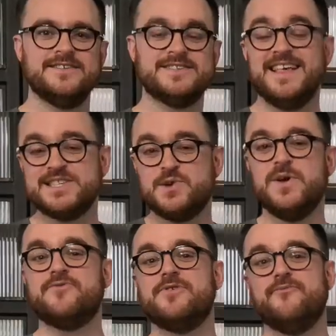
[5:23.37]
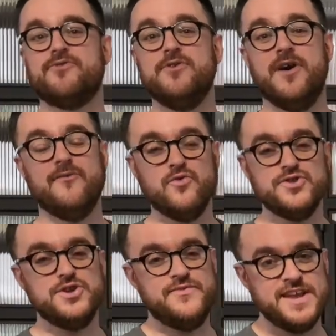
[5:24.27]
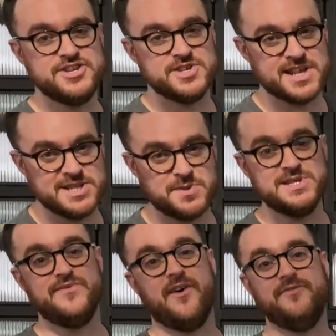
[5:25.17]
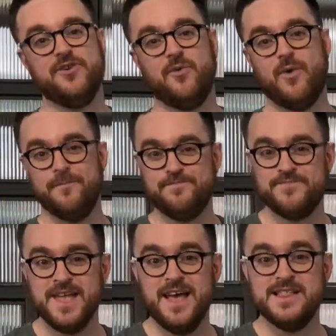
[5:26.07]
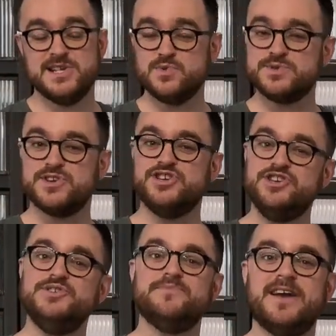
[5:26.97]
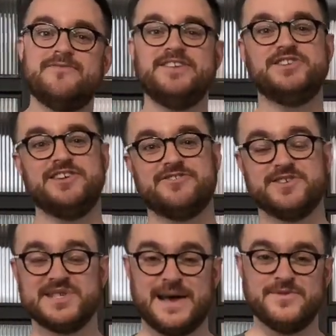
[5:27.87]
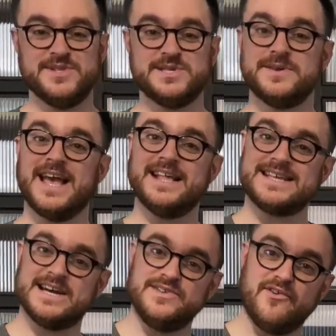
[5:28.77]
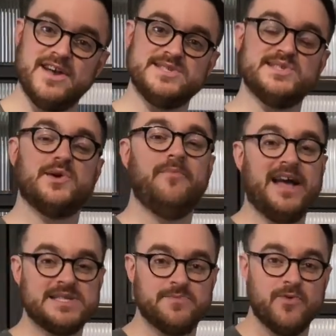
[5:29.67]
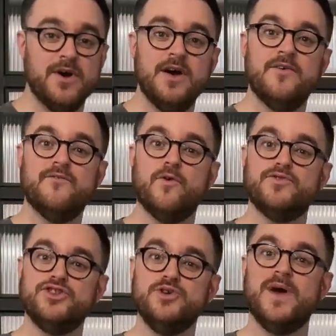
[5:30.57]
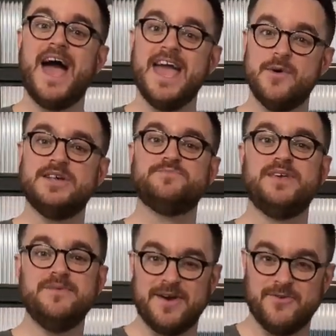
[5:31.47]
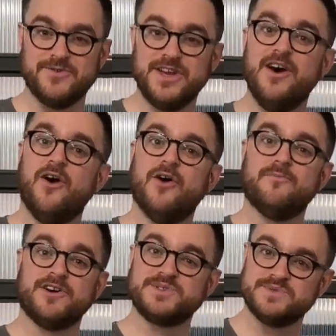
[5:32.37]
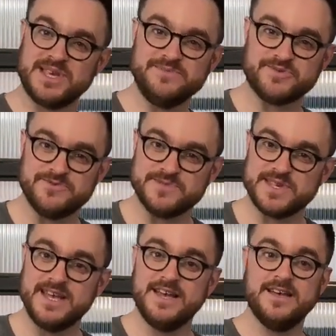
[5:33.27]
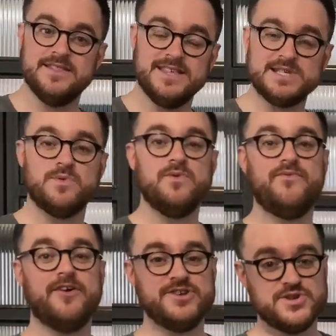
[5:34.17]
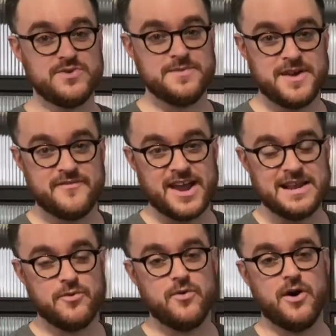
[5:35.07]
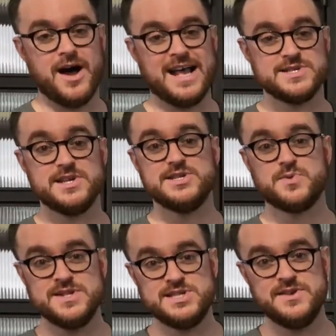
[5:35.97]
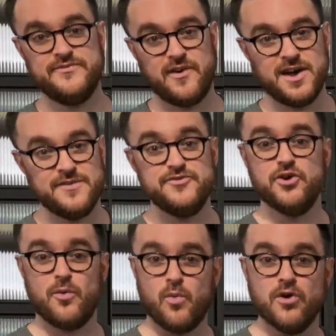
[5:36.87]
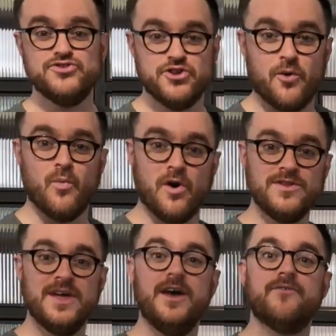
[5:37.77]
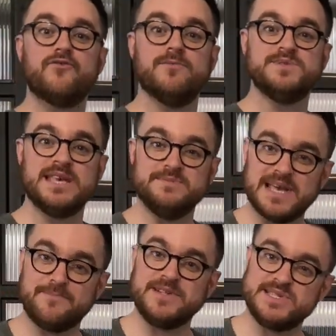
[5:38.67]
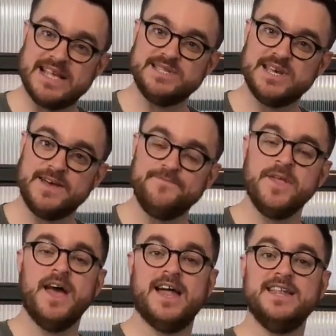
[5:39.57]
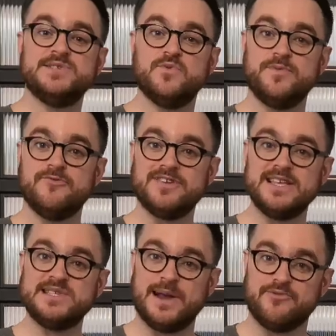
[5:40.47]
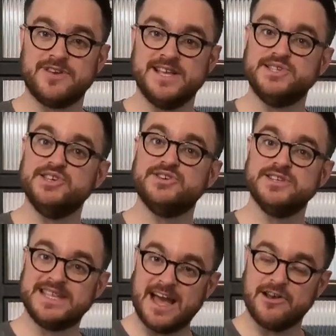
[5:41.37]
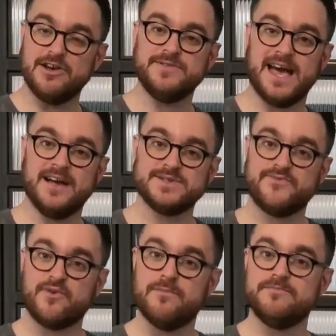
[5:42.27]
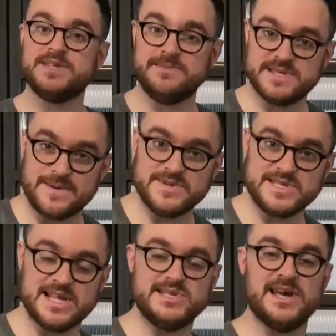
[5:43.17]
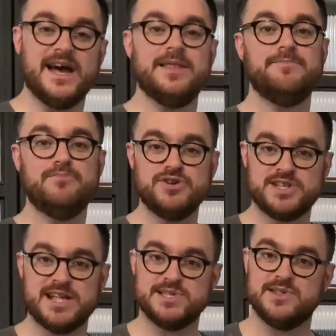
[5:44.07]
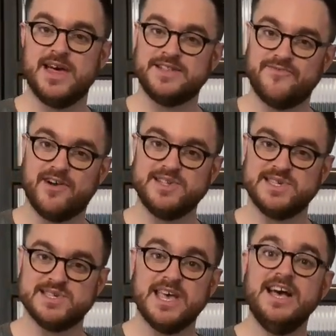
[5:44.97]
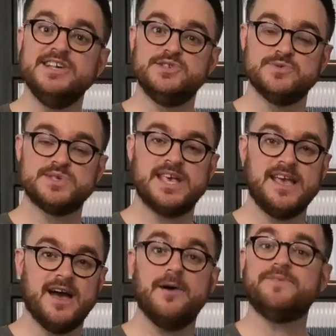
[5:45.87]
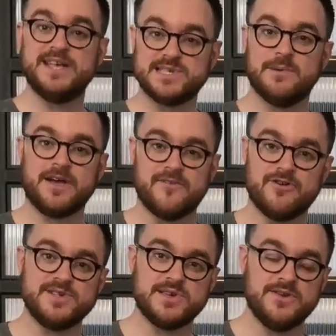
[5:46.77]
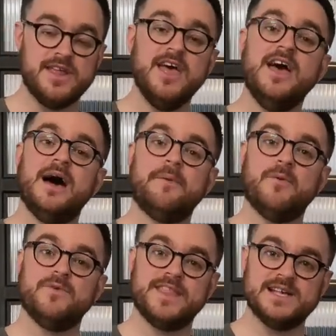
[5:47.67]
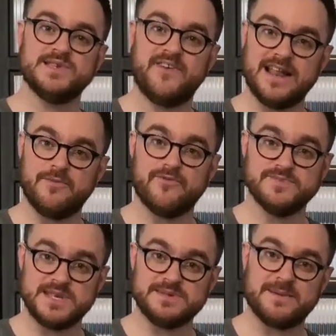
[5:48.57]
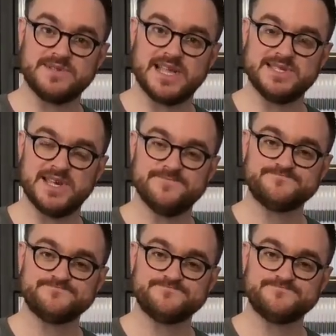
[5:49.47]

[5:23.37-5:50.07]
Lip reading: So that's a quick run through of all the new features in 25.1. There's also a huge amount of engineering that's happened to get our devices compatible for the new AOSP build on Microsoft Teams Rooms. This will very shortly be available as 25.1.1 from Teams Admin Center, and this will be released separately. So you can download that from Teams Admin Center and push that to their devices. So you'll see updates coming out very soon about when that's available from Teams Admin Center.